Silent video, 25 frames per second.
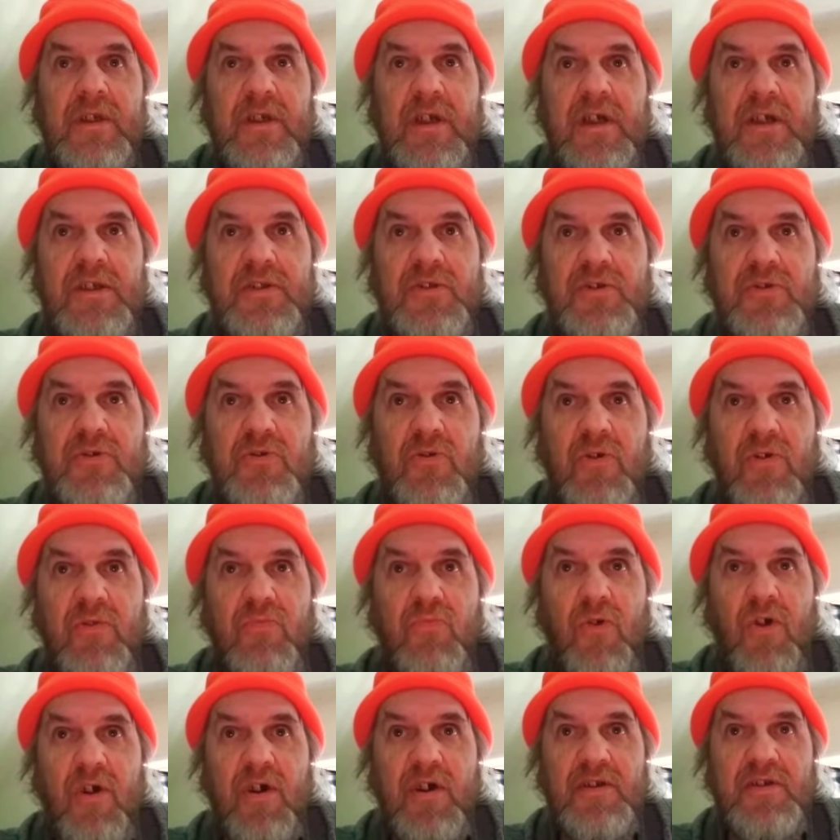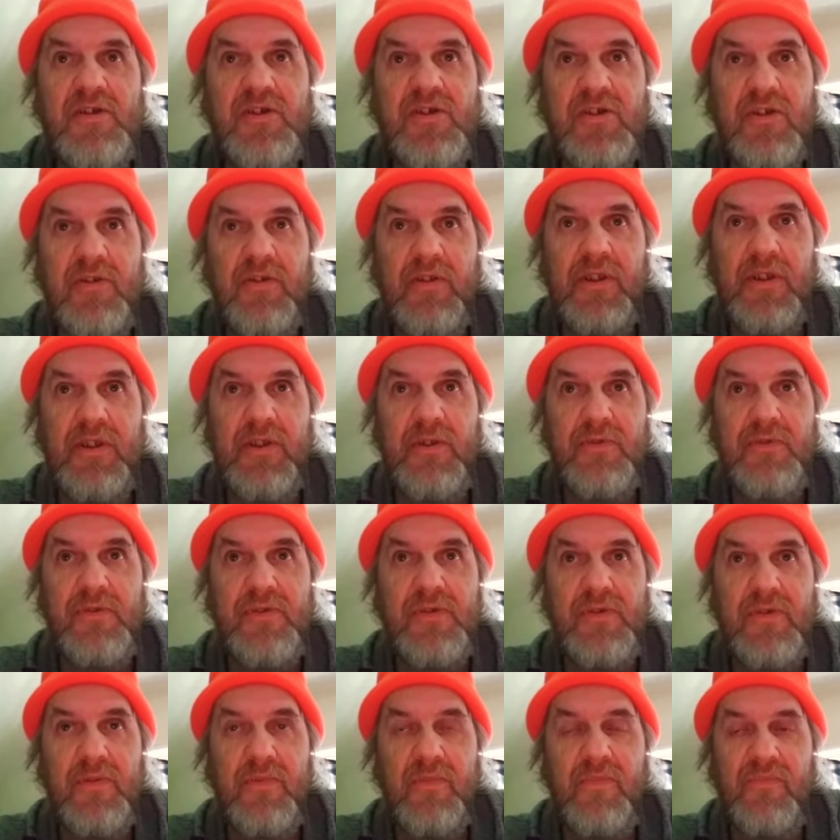I enjoy watching the
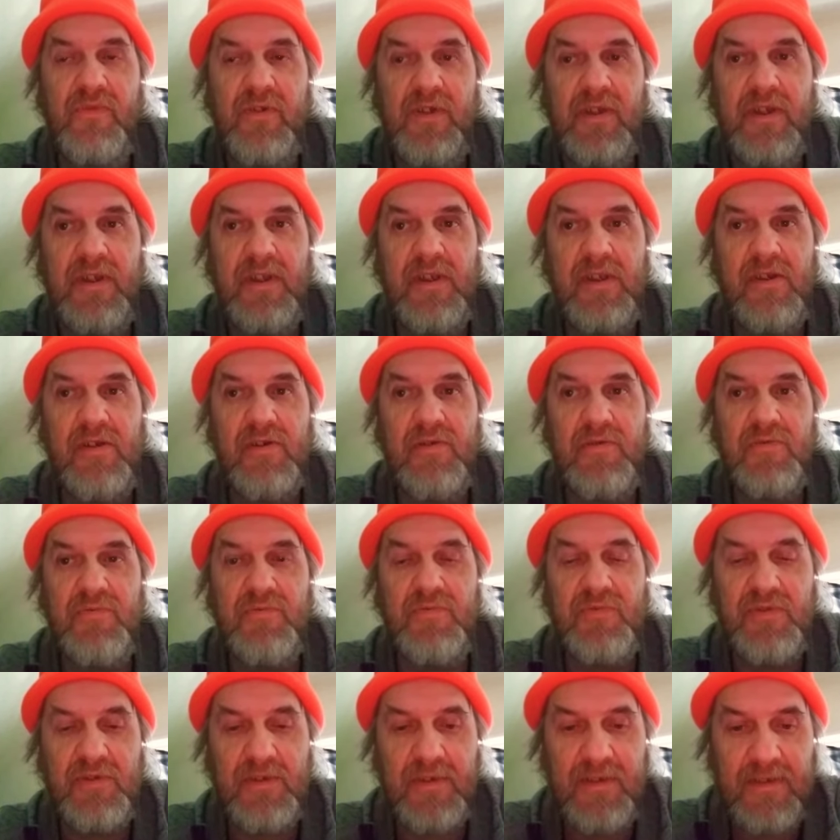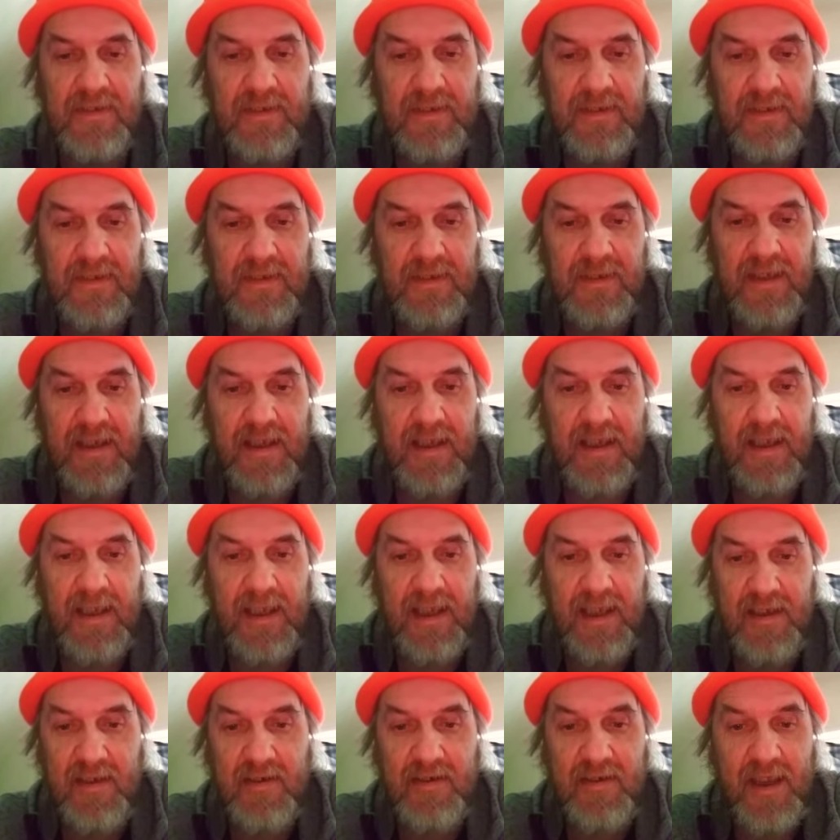YouTube videos
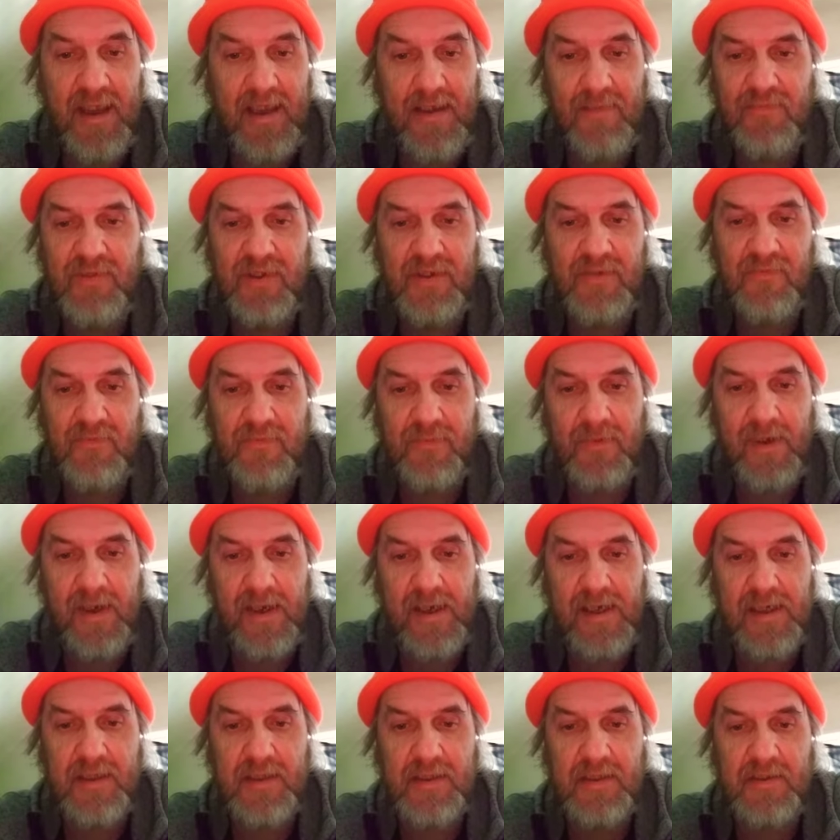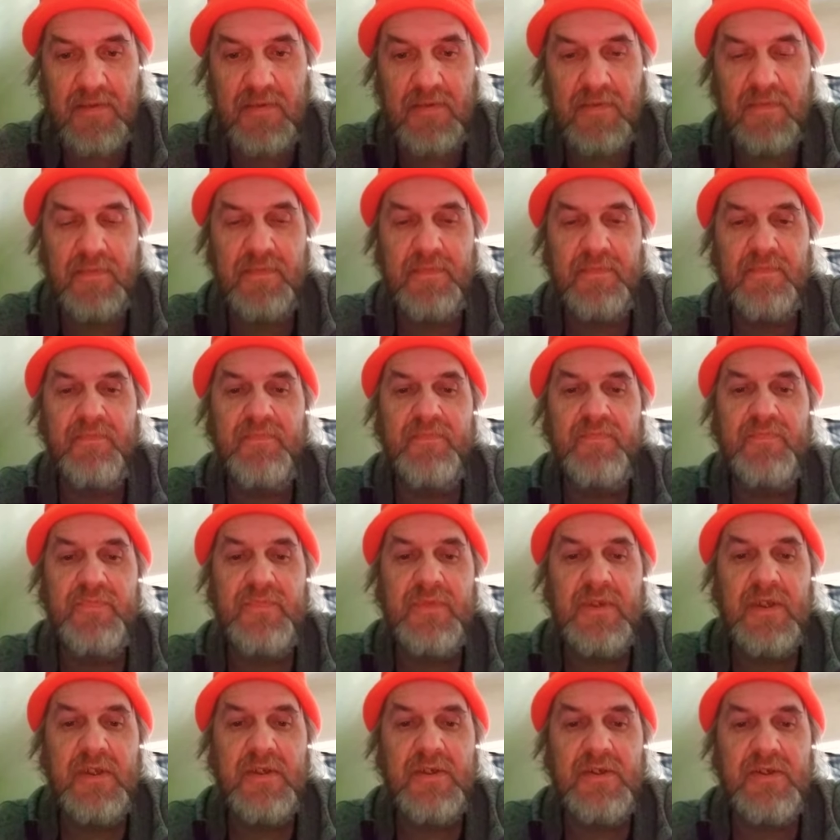and having fun.
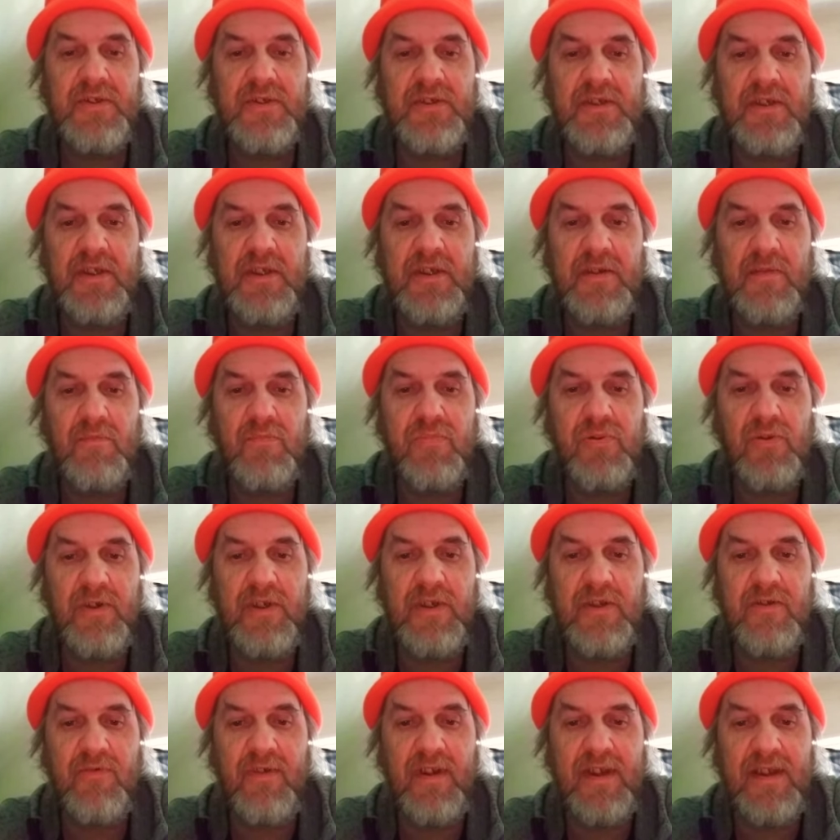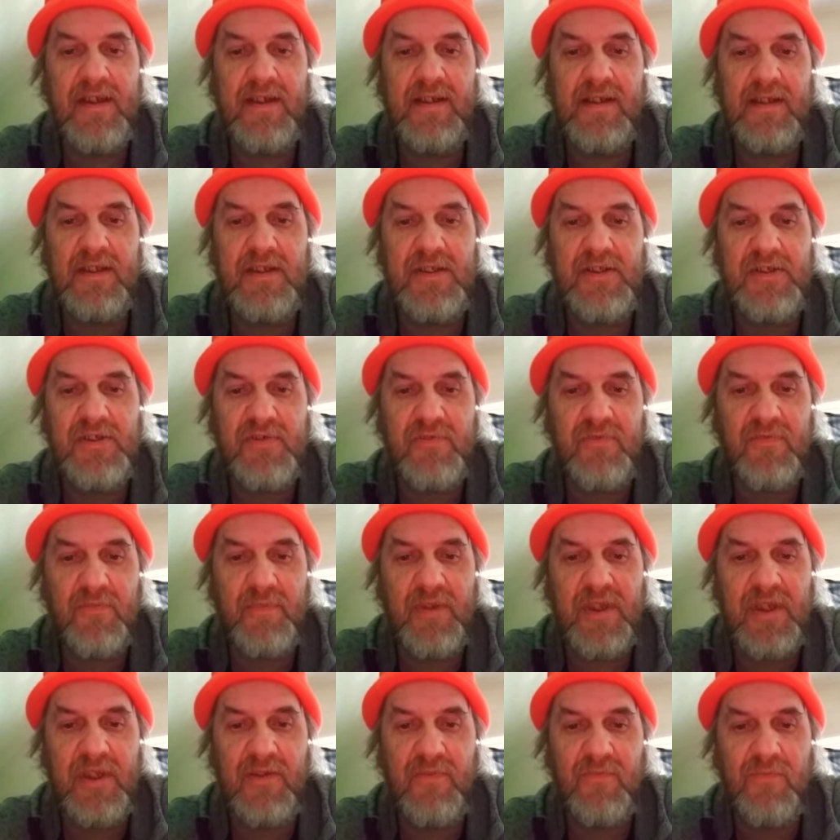Seeking pretty grannies from
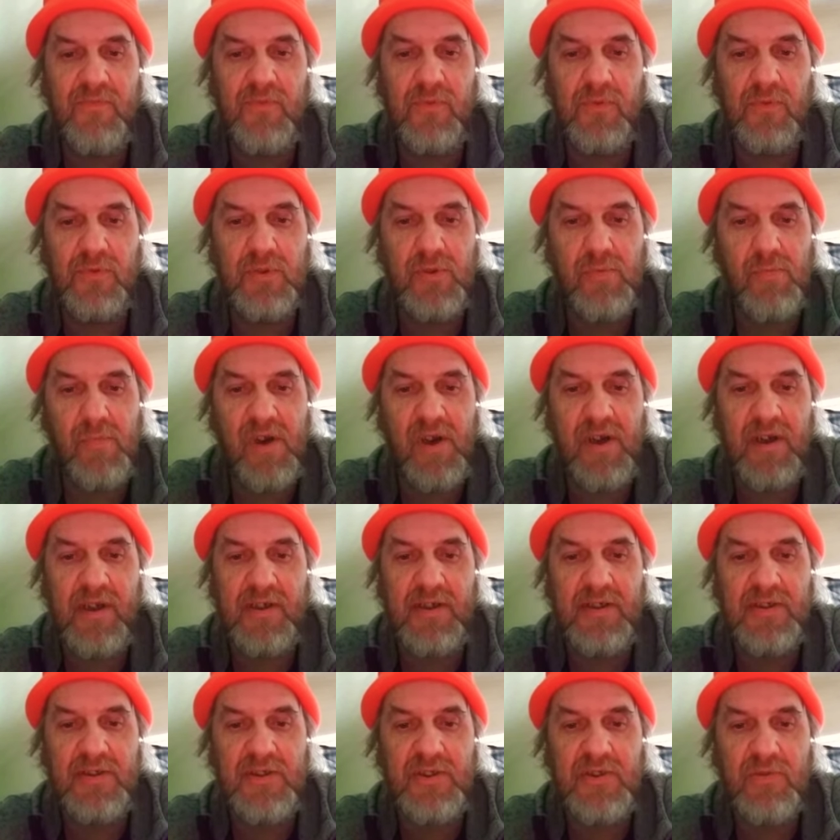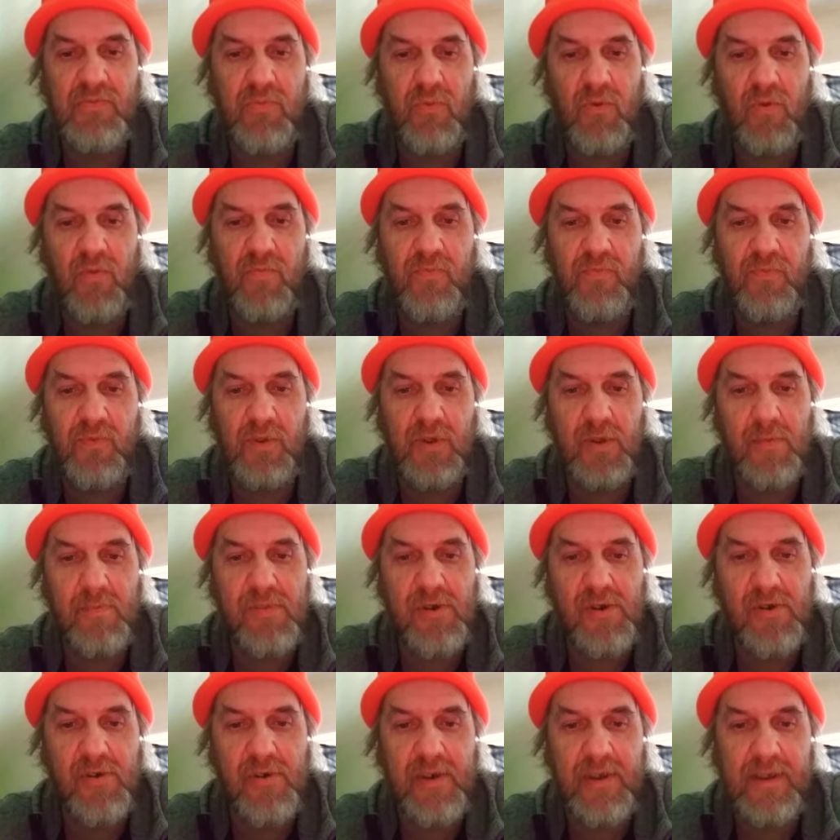Kentville, New Minas, Wolfville, or
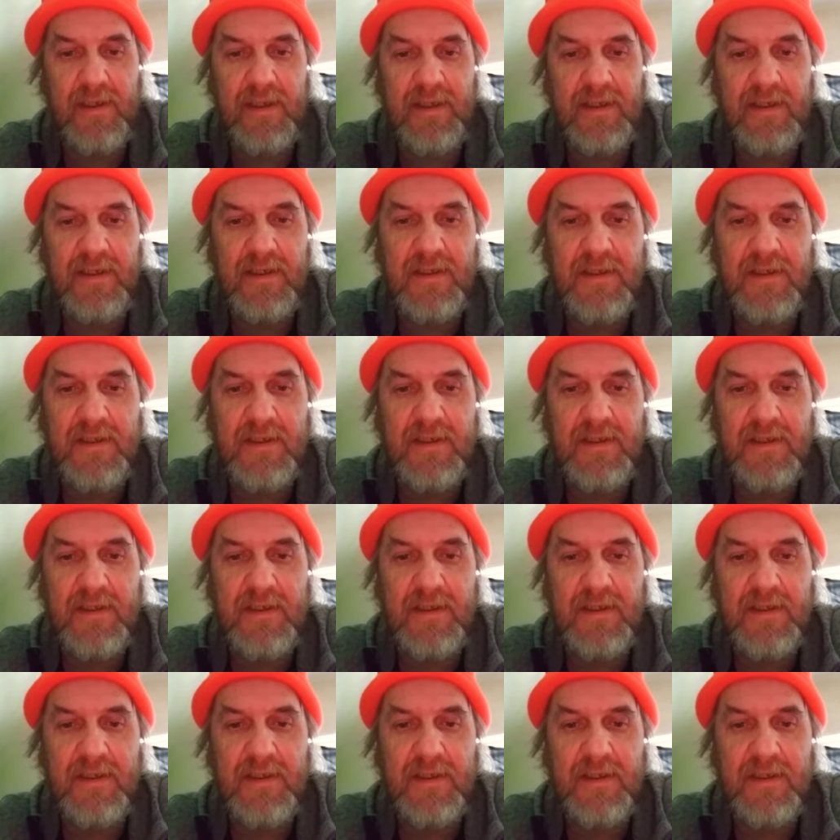Berwick.